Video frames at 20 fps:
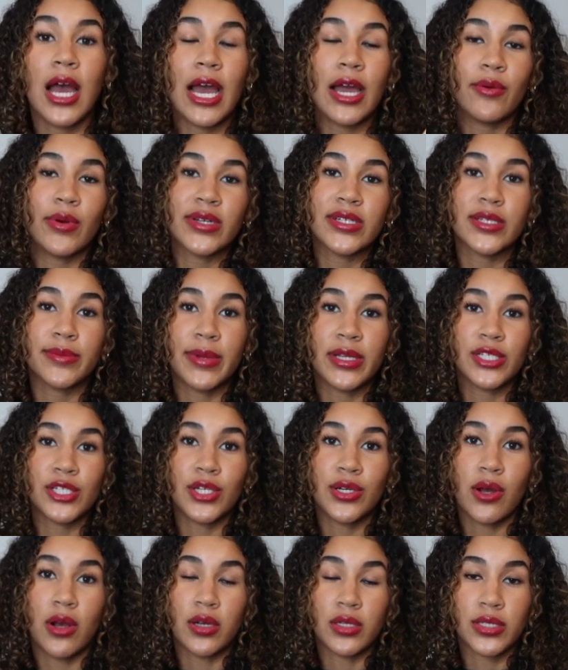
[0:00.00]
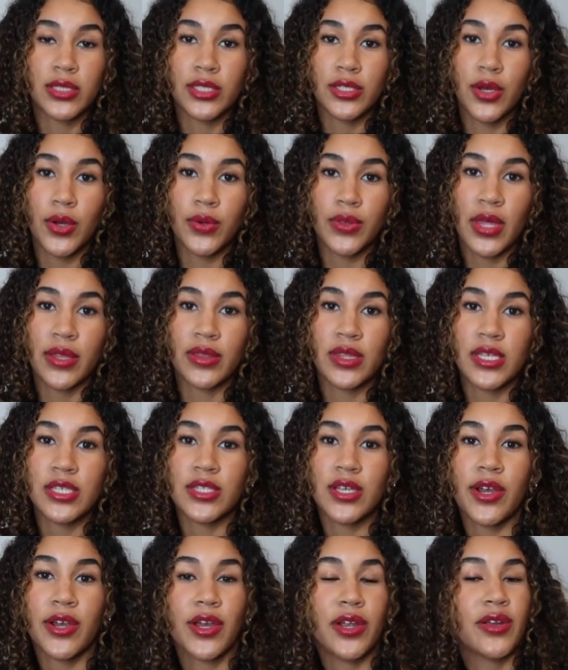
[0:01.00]
I want to mention also that
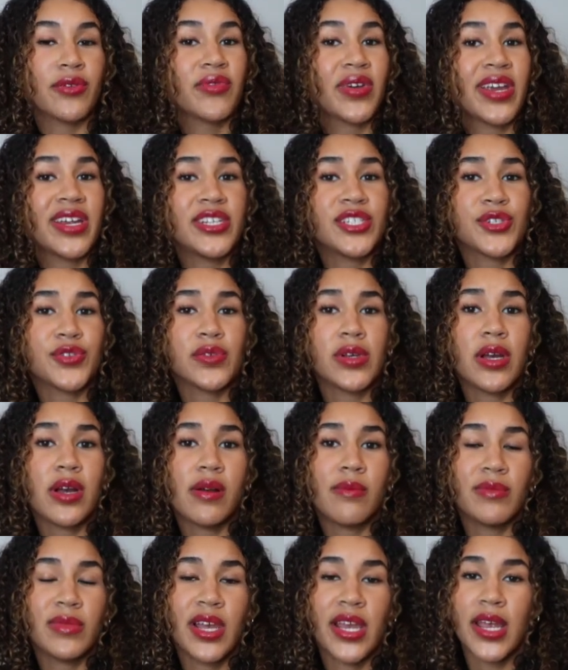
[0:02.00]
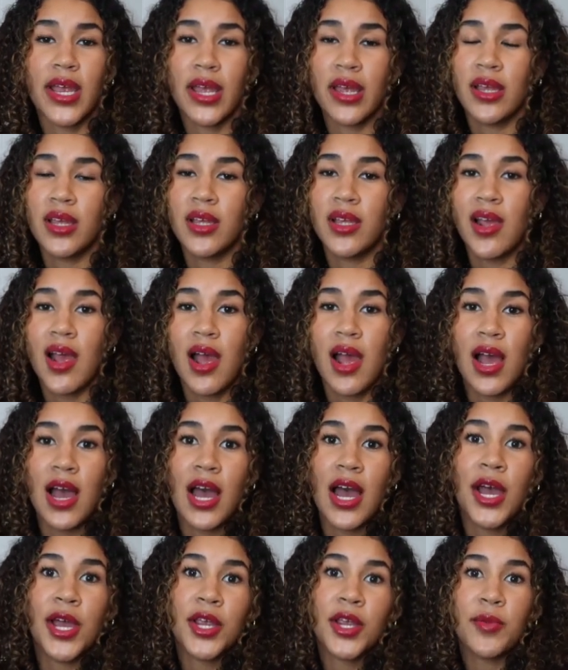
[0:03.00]
these are going to range from like
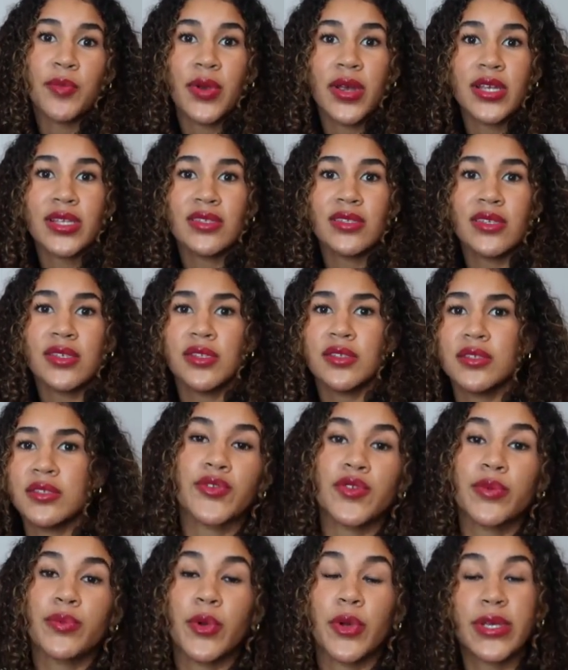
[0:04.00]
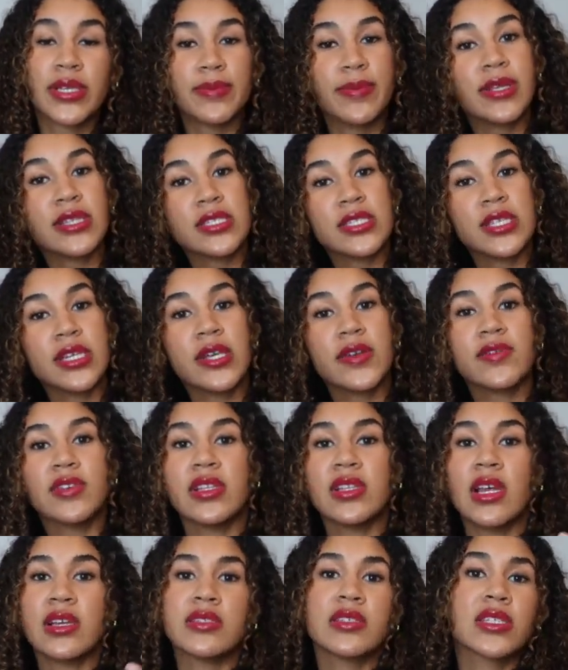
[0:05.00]
higher prices from more expensive
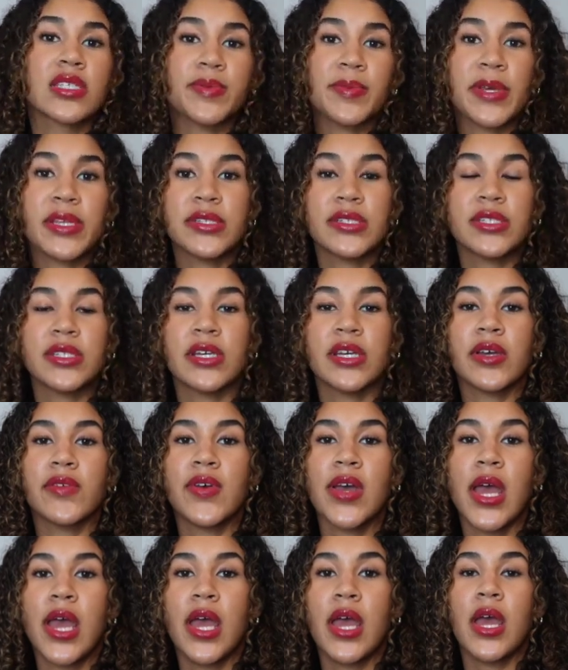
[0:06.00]
to less expensive.